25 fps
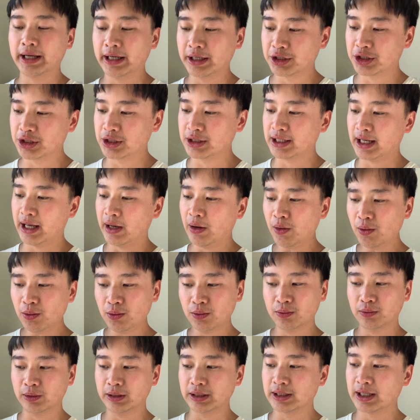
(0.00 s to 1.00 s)
And she's like,
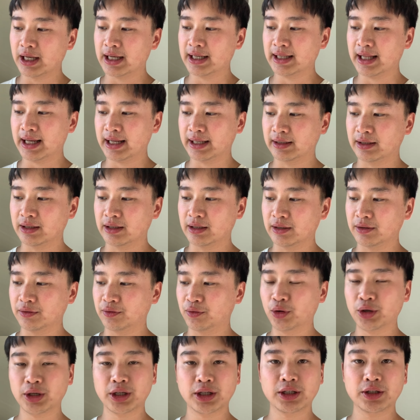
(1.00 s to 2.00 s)
oh, is that like the
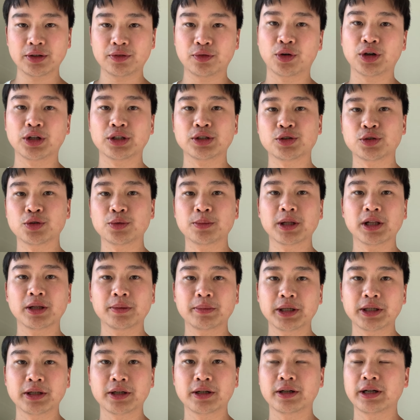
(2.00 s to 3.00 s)
42
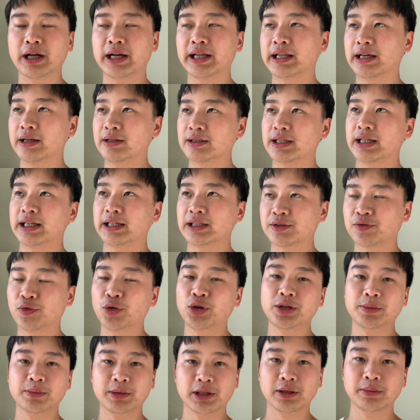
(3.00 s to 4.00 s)
millimeter? And I was like, it's
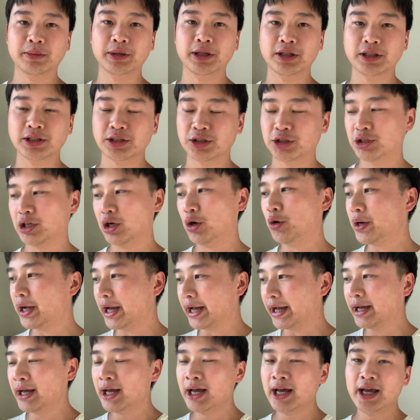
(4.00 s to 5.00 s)
40 millimeters. She's like,
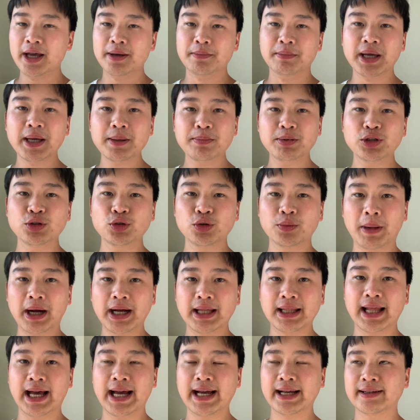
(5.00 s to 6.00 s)
okay, maybe you
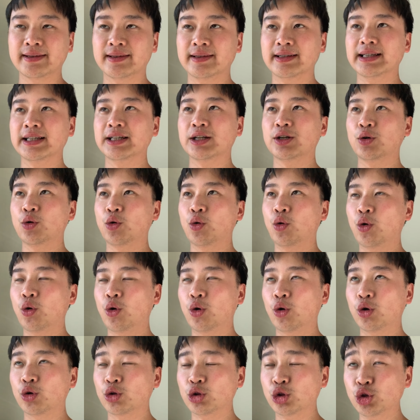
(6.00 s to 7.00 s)
might like the
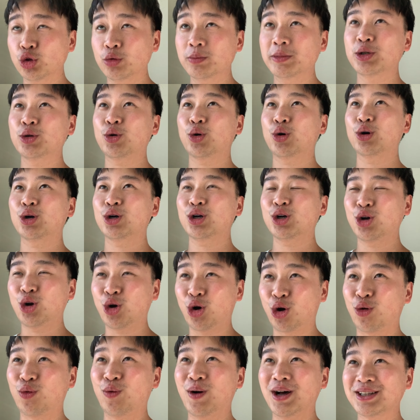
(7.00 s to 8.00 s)
Luminor
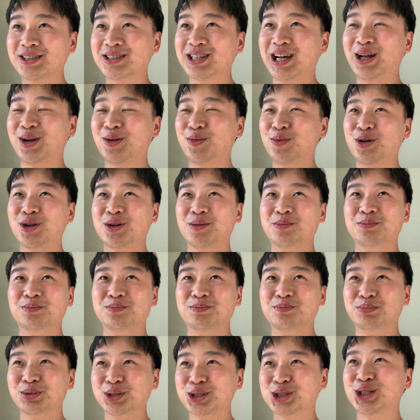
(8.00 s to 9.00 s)
Quaranta. I don't want to
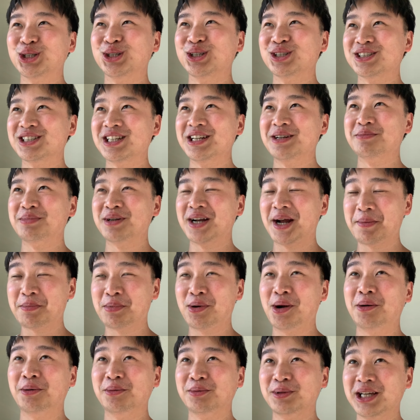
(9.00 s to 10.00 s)
butcher this name, but I
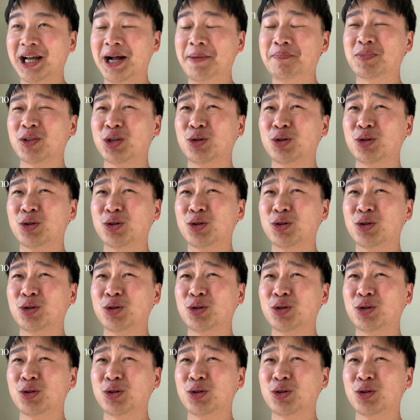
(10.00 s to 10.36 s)
probably am.